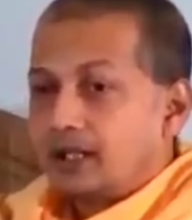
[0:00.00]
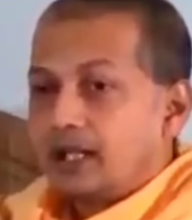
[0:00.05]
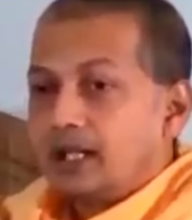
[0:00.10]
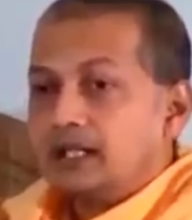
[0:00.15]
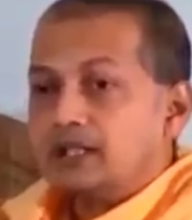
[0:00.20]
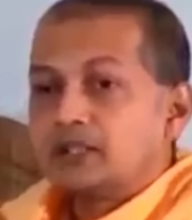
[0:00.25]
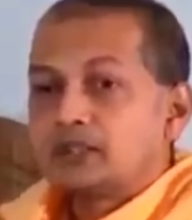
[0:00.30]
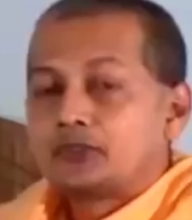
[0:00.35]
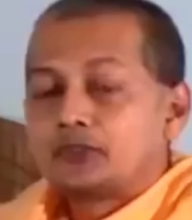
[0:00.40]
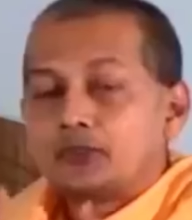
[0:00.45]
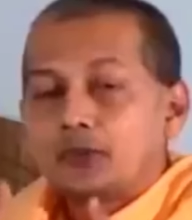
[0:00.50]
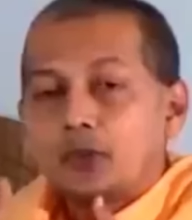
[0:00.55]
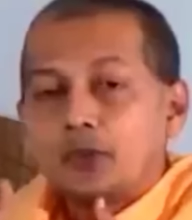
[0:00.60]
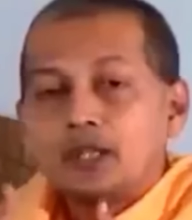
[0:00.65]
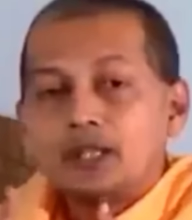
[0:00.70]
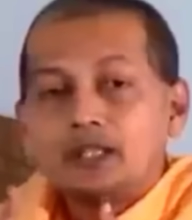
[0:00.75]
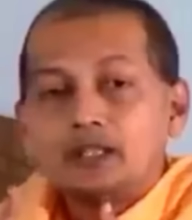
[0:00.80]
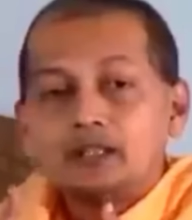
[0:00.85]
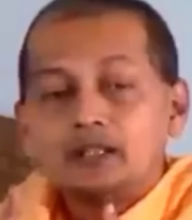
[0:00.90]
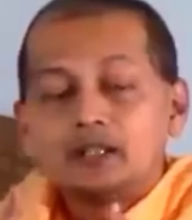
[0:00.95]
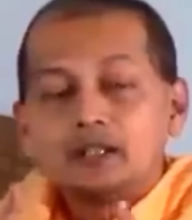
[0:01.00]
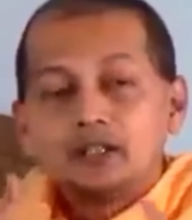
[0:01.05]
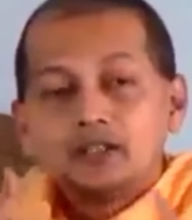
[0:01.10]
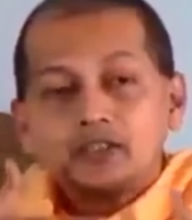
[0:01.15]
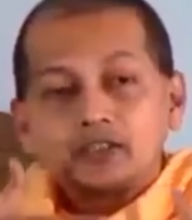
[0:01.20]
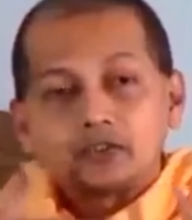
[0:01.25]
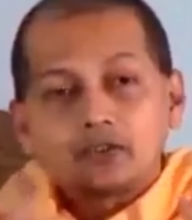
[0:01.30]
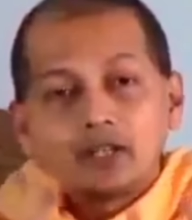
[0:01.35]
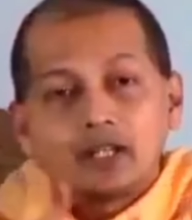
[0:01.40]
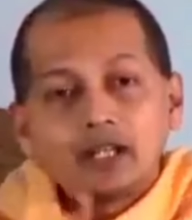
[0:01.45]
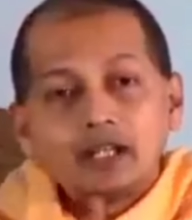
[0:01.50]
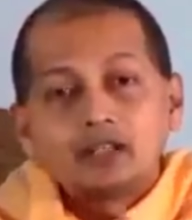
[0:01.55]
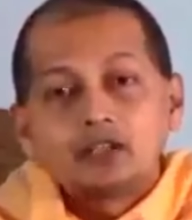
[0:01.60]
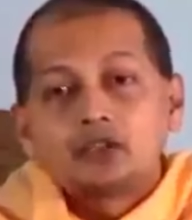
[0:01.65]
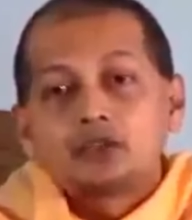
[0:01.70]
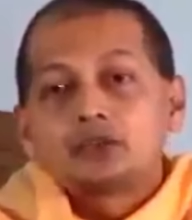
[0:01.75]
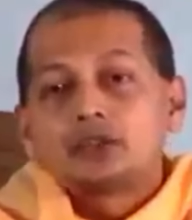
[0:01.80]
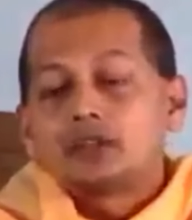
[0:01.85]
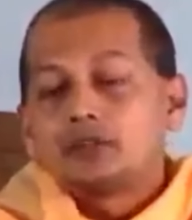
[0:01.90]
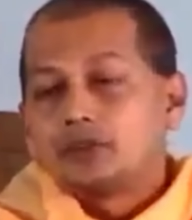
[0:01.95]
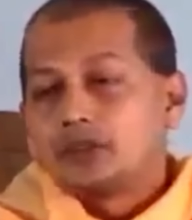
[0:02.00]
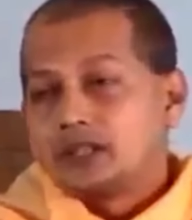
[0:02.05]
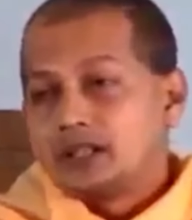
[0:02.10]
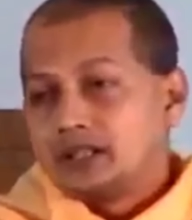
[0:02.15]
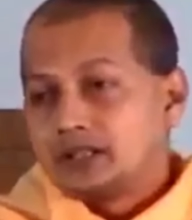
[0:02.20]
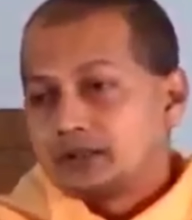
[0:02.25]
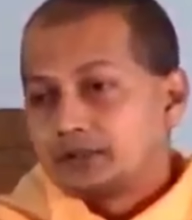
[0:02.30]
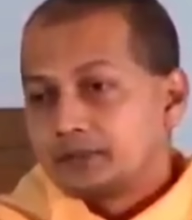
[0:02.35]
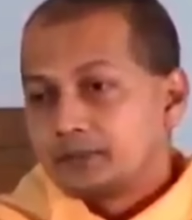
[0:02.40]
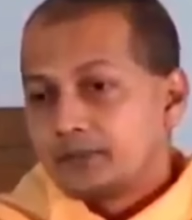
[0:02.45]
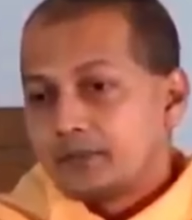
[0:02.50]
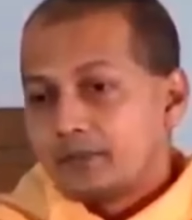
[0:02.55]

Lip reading: it is flowing straight to the world.